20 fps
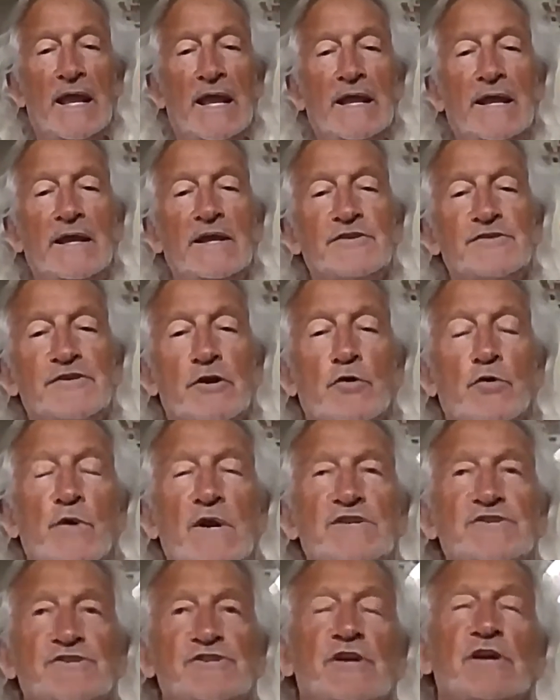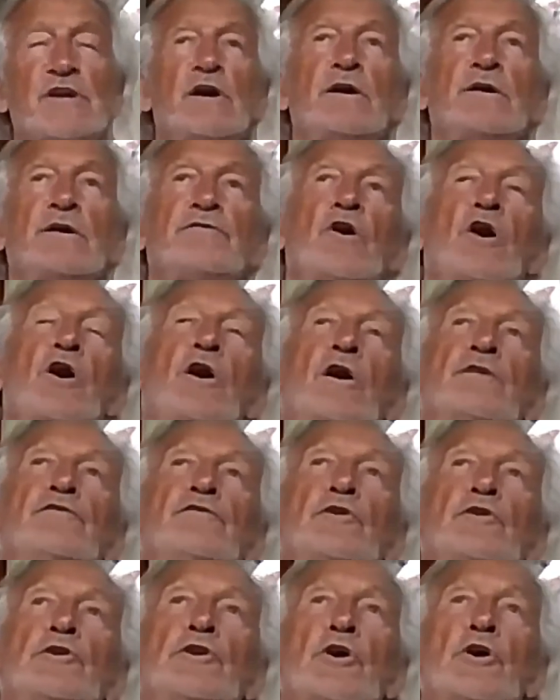It's a question of
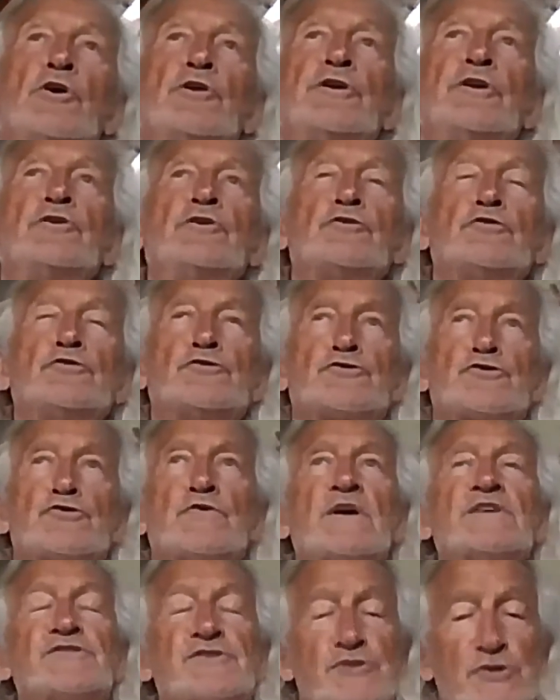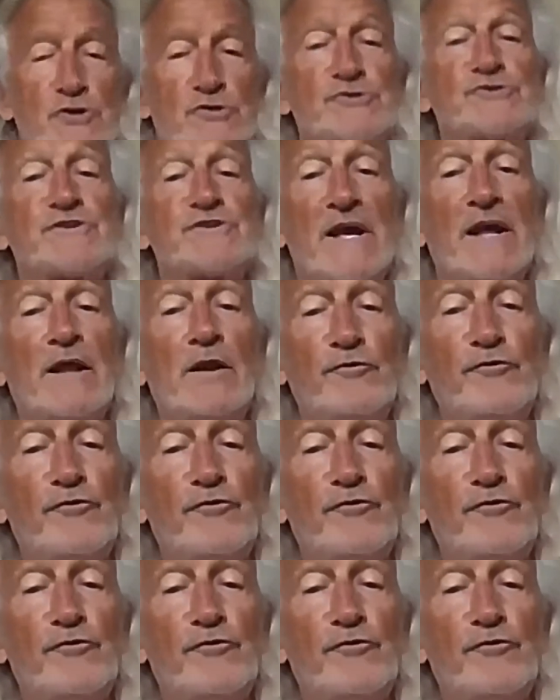learning to trust yourself.